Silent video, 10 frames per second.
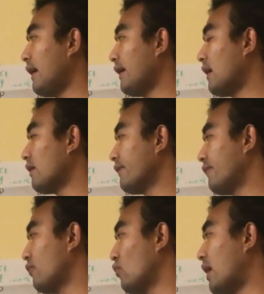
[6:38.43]
and out
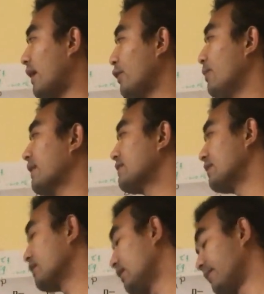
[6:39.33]
of wa you make a
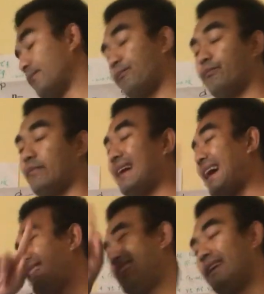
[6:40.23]
circle
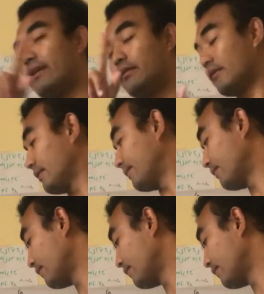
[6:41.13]
at the end